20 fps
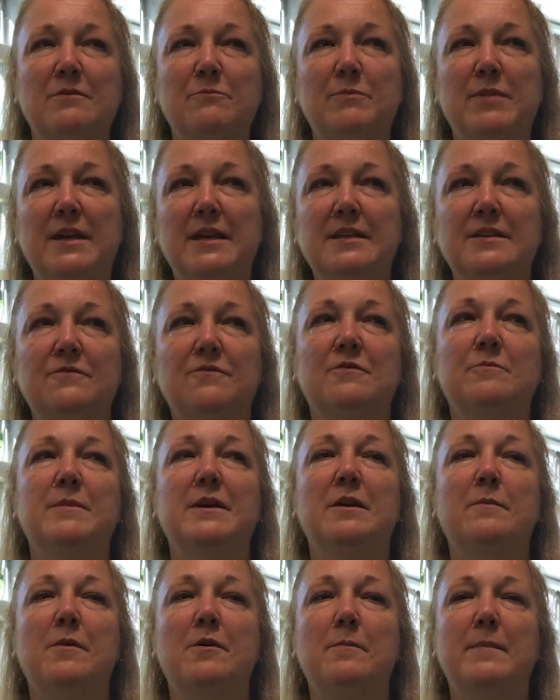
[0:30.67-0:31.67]
piece for
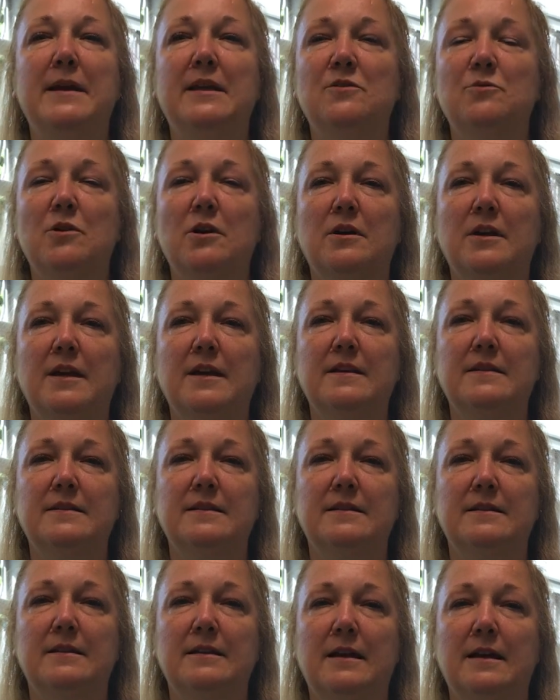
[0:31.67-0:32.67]
me about matriarchy is
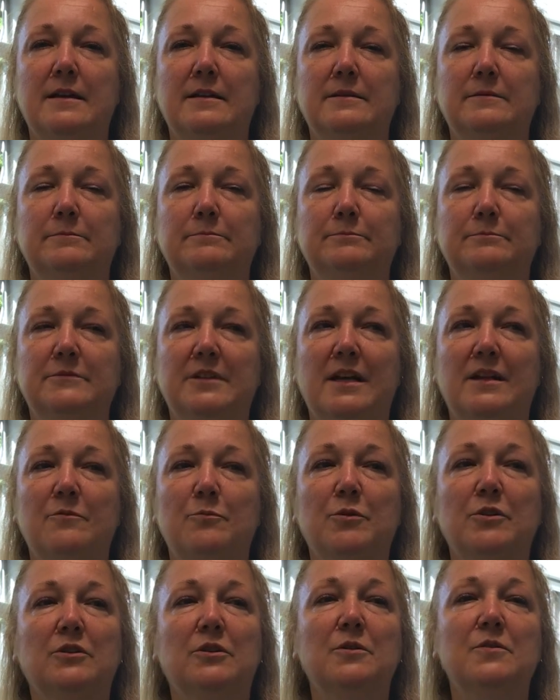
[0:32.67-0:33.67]
it kind of
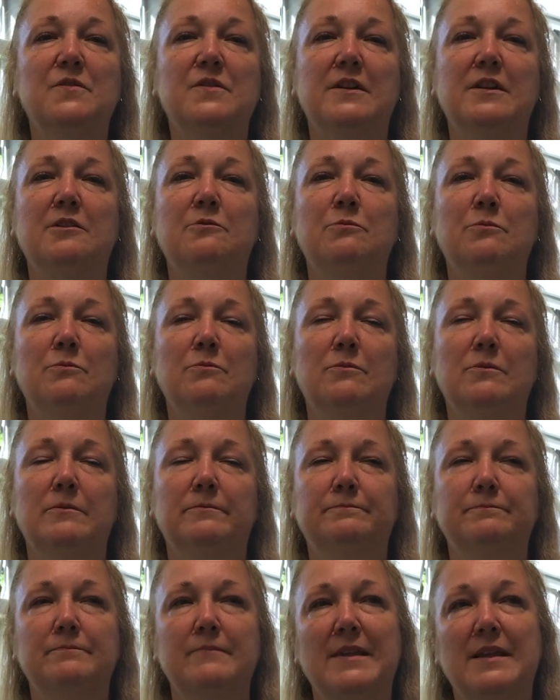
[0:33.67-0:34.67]
precludes that you
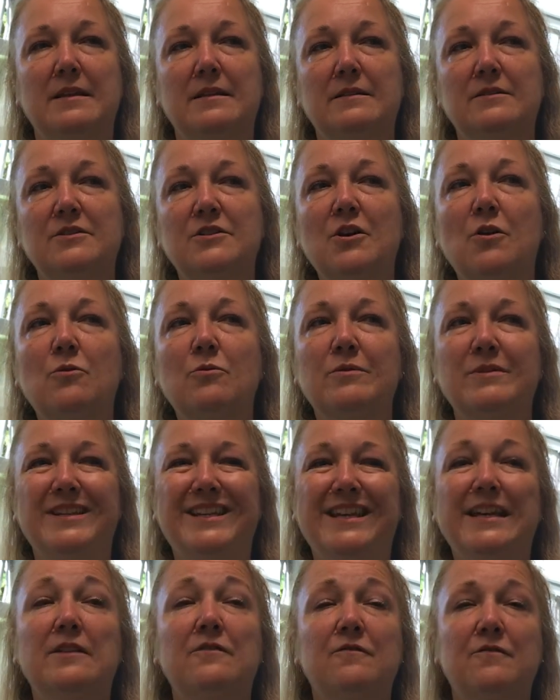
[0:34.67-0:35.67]
don't
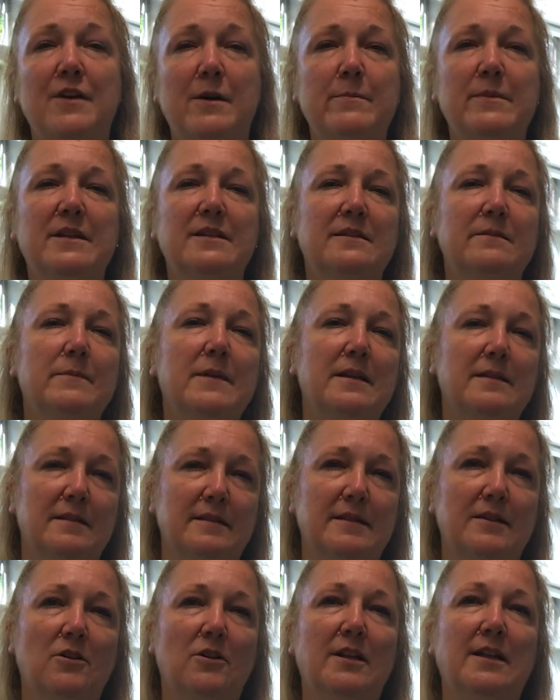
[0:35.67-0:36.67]
need feminism
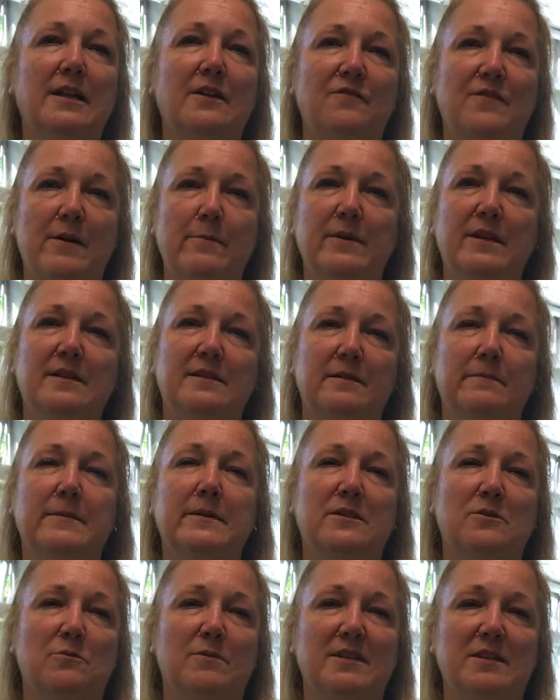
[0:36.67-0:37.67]
necessarily. Like, feminism
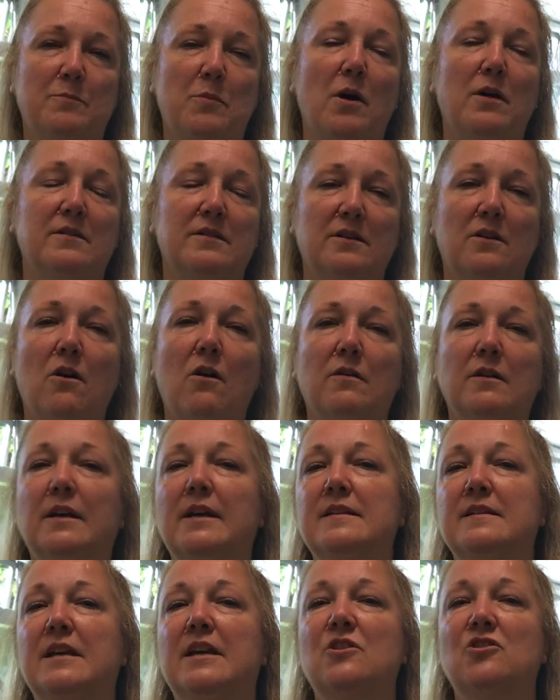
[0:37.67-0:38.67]
is a response to
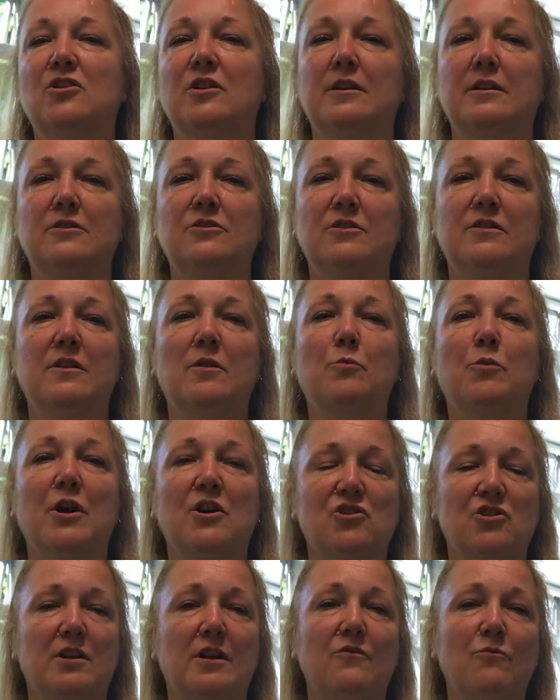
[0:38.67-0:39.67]
colonization and to the
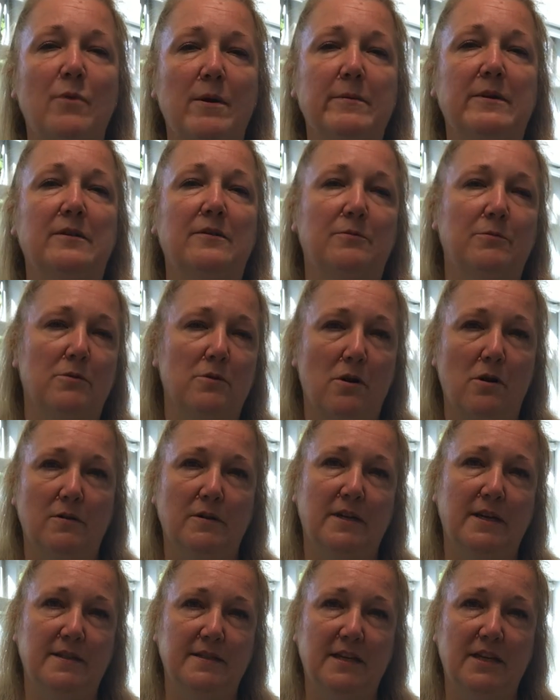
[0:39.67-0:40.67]
oppression of women through
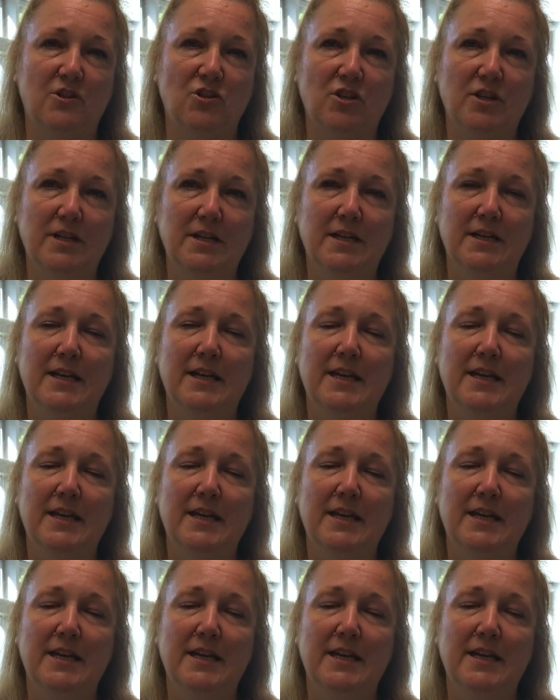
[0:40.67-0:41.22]
colonization.